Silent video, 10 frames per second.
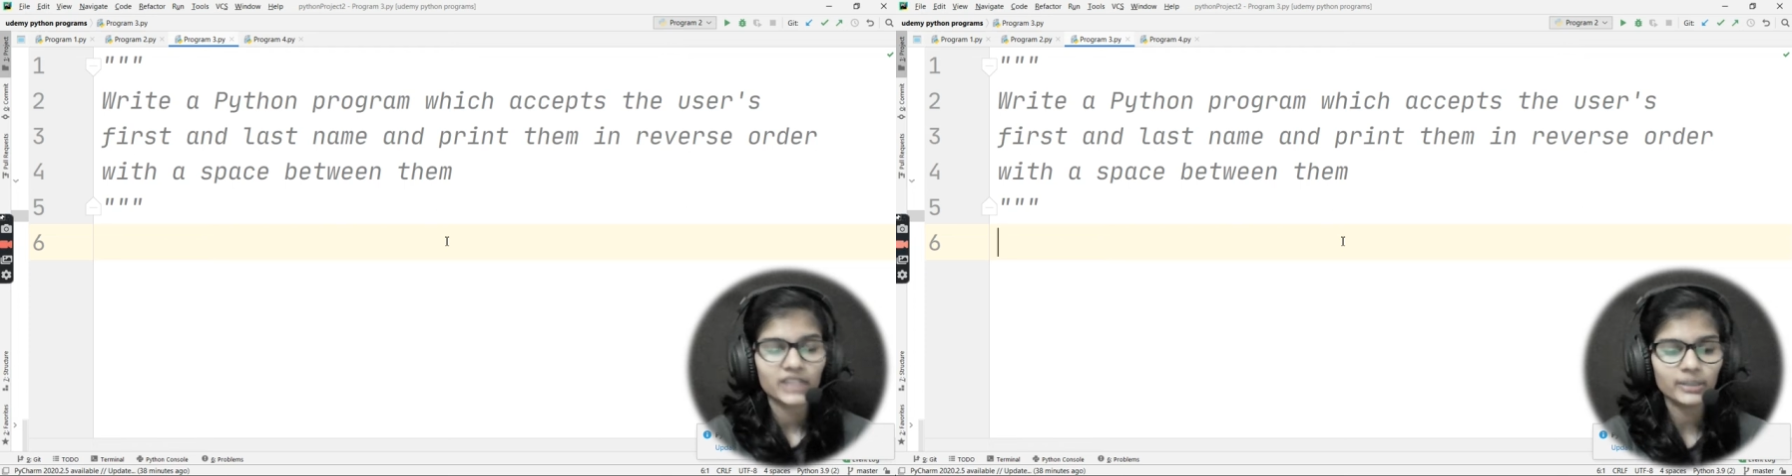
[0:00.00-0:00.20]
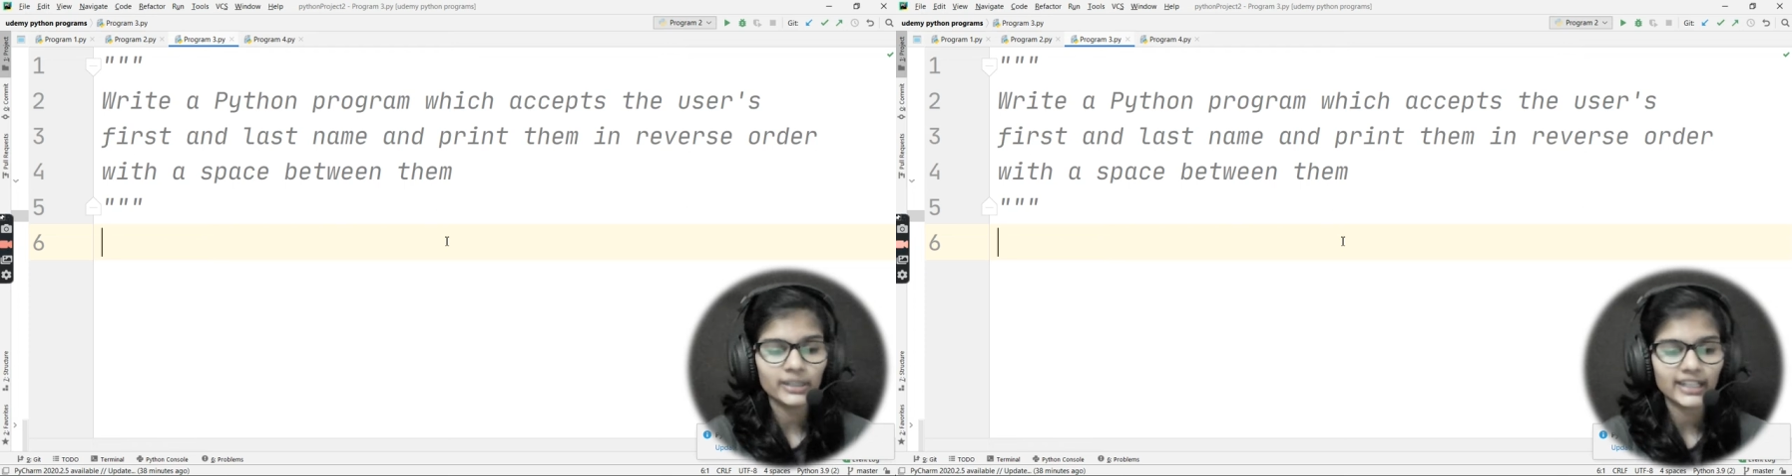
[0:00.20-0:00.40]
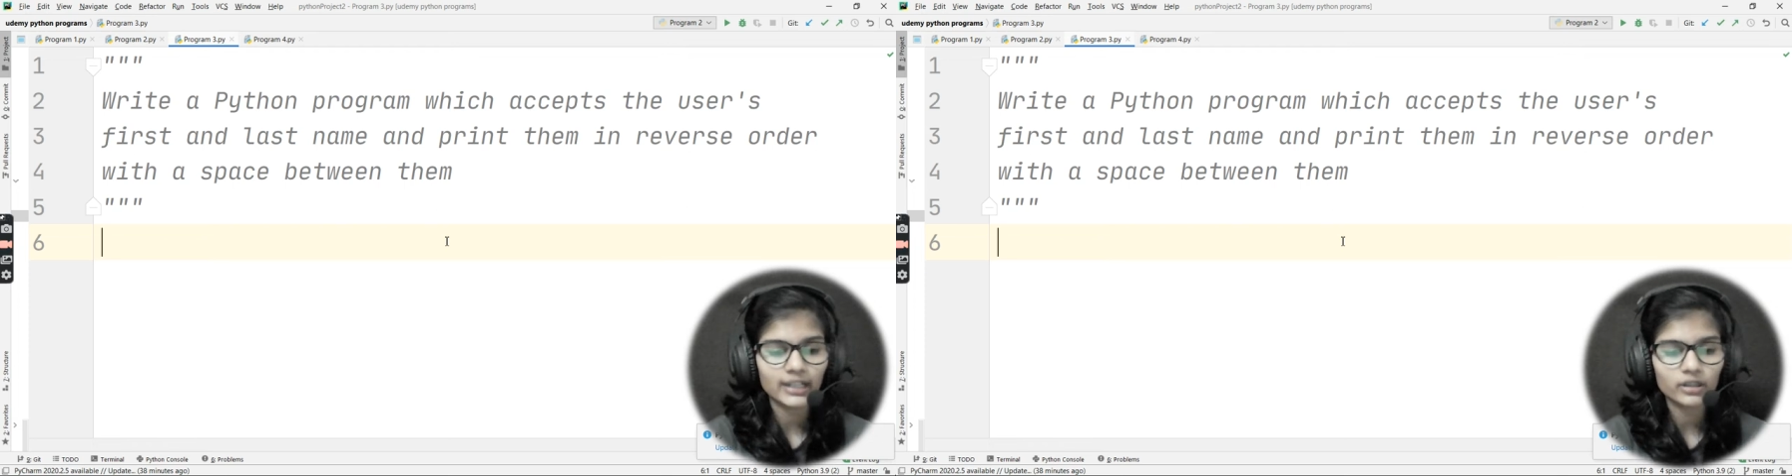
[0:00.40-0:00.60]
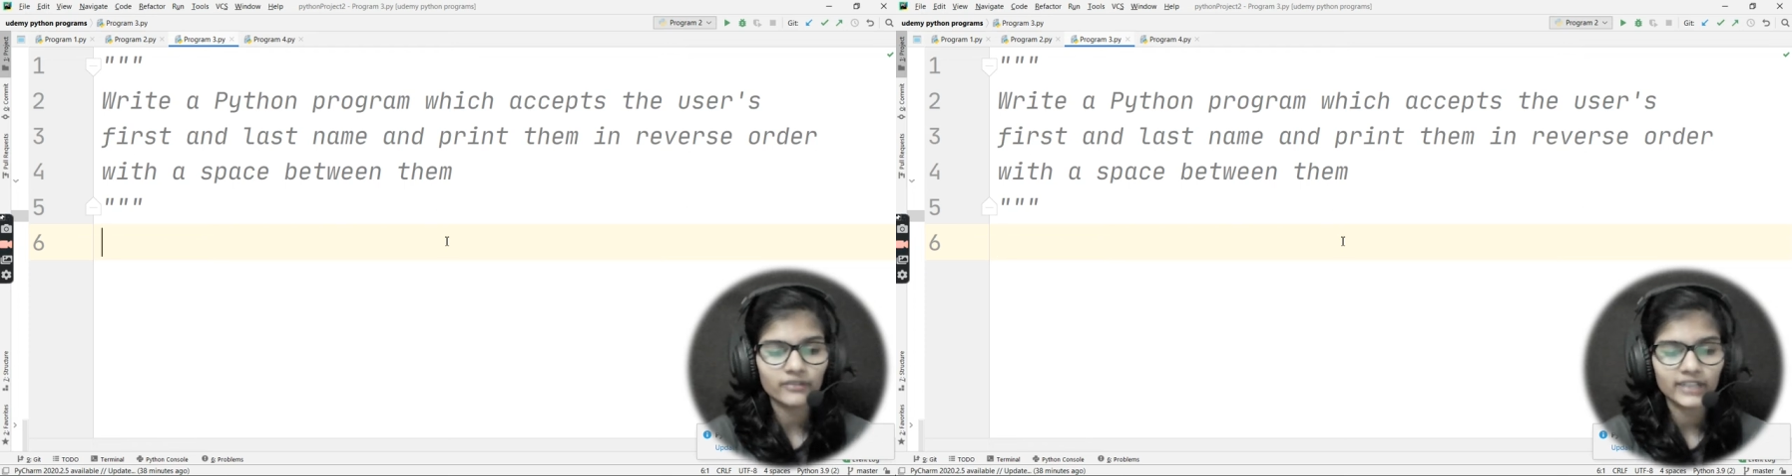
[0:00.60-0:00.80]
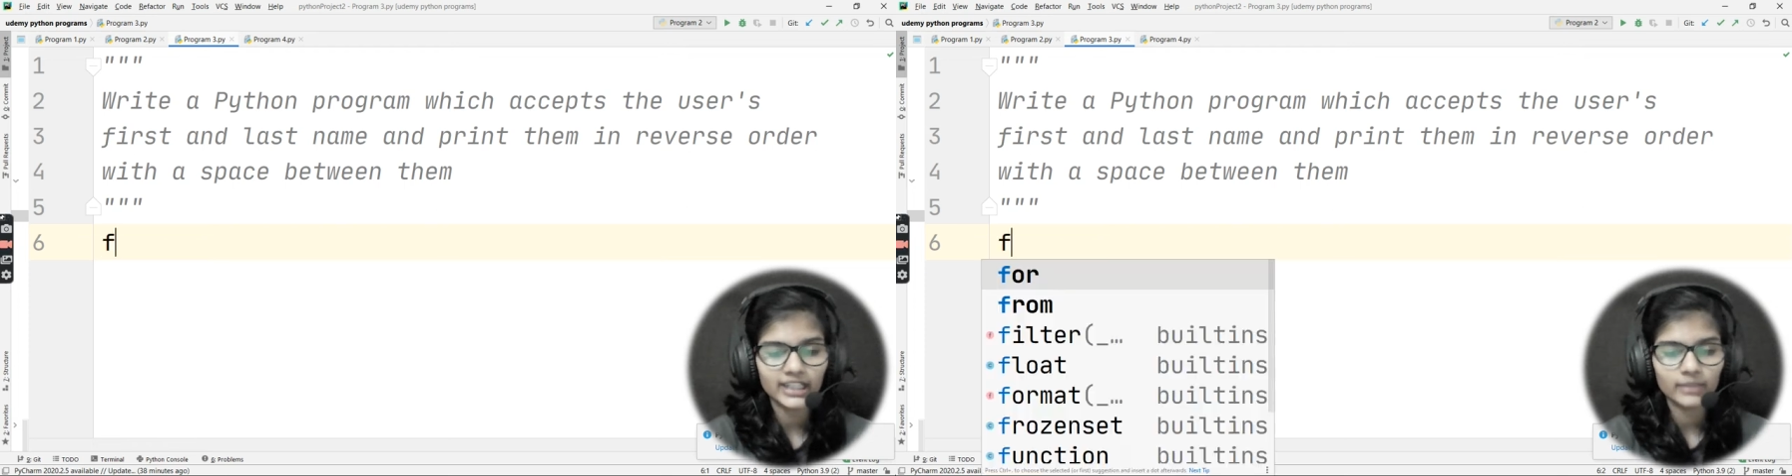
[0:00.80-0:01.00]
let me take out
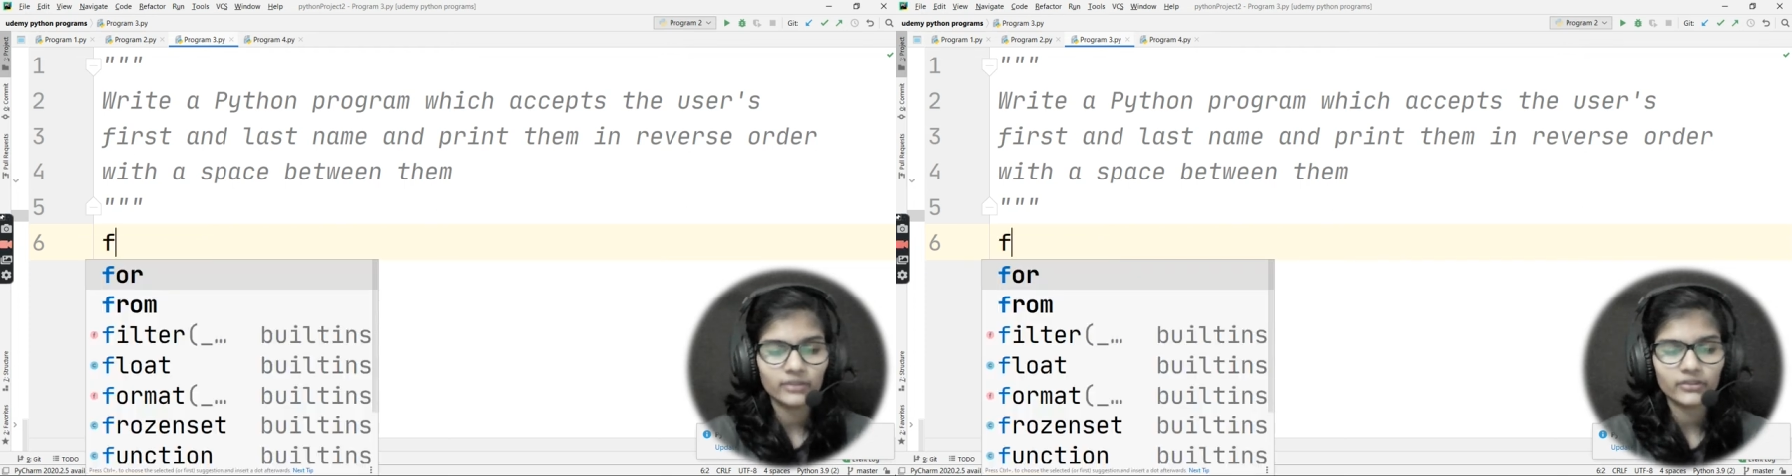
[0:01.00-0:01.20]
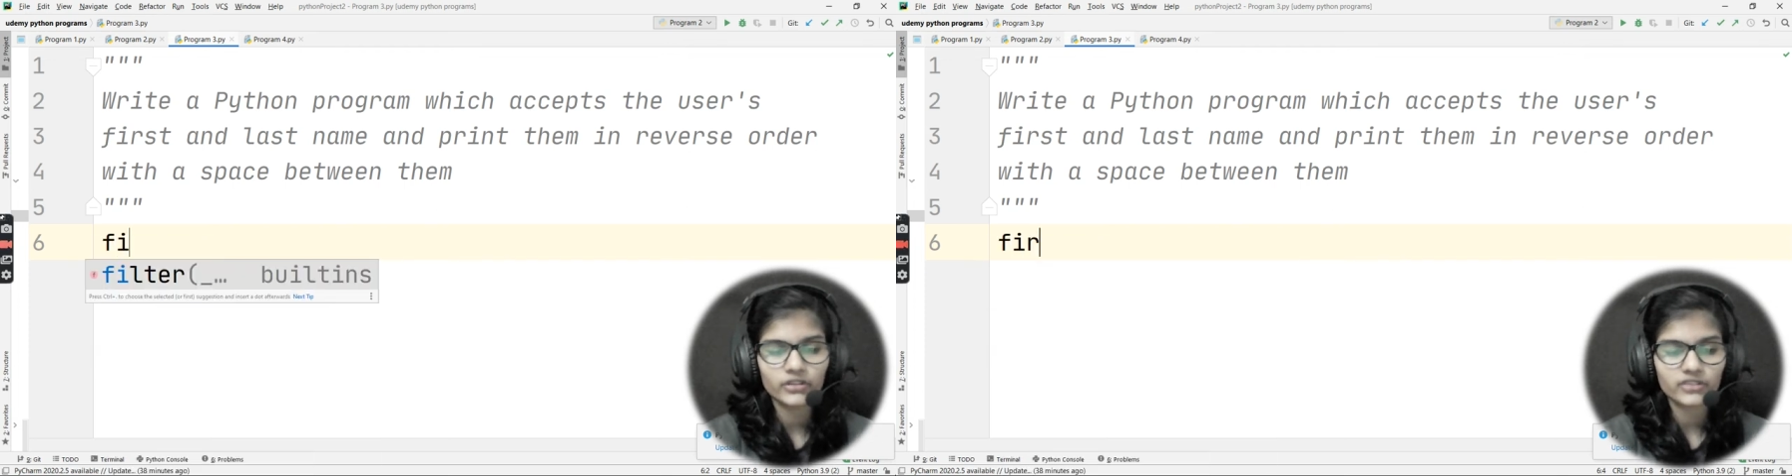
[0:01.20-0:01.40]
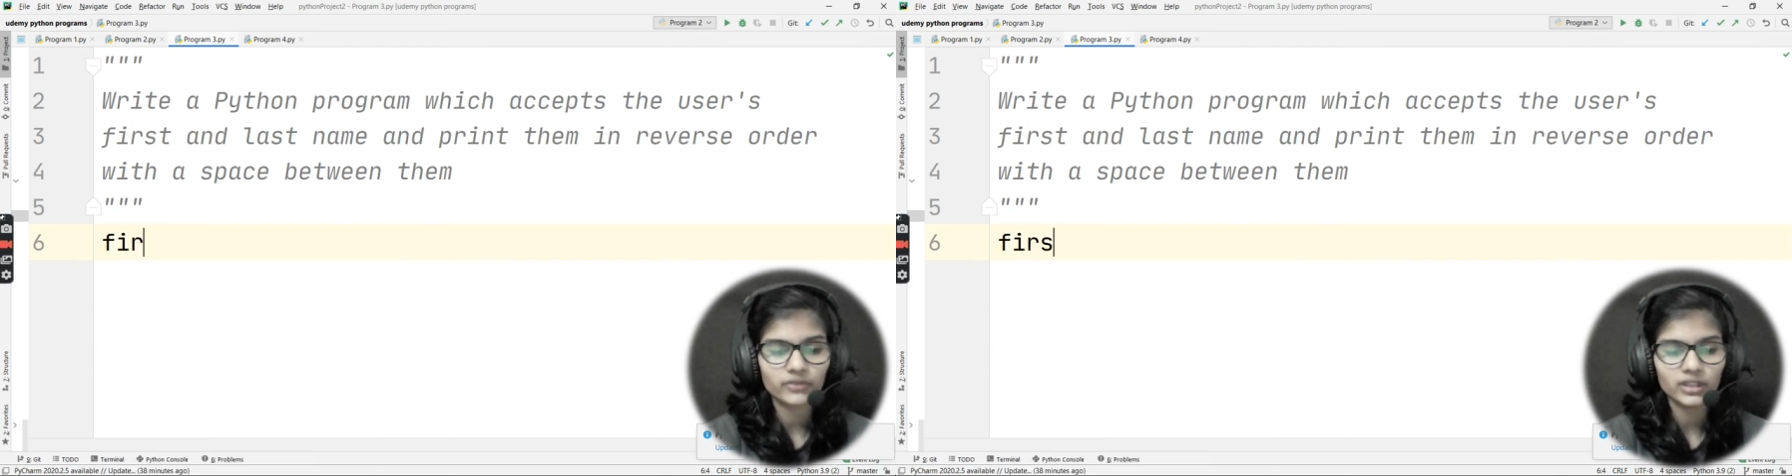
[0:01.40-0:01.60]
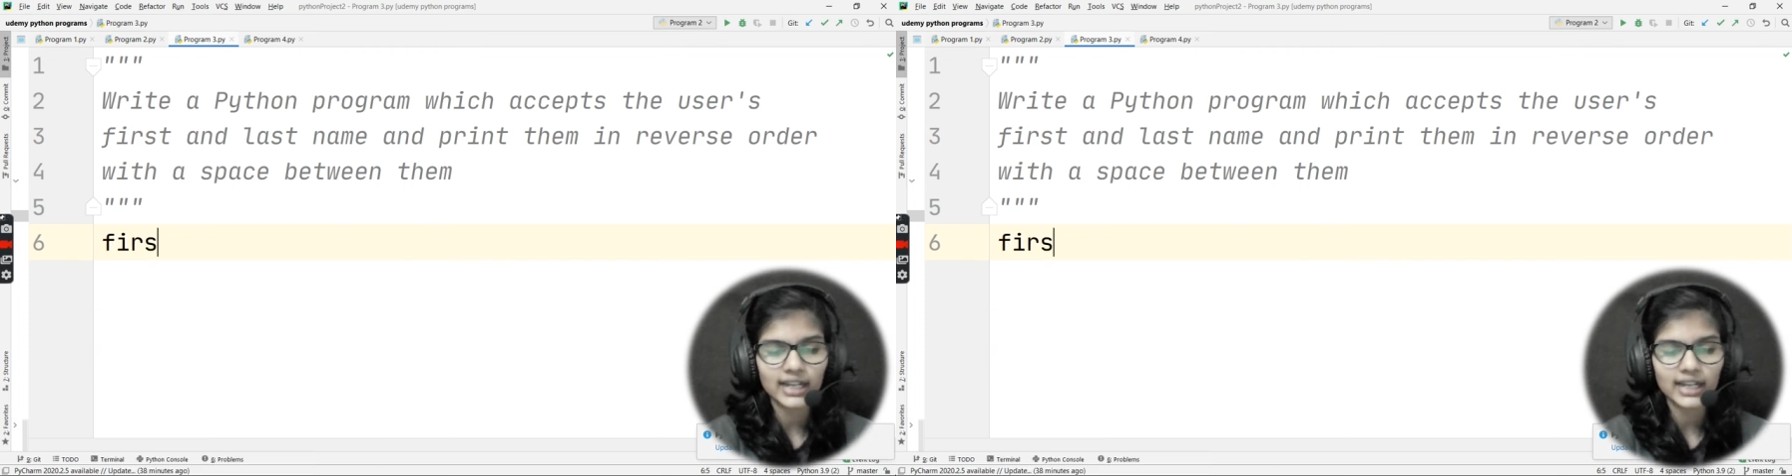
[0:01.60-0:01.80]
a variable first of all,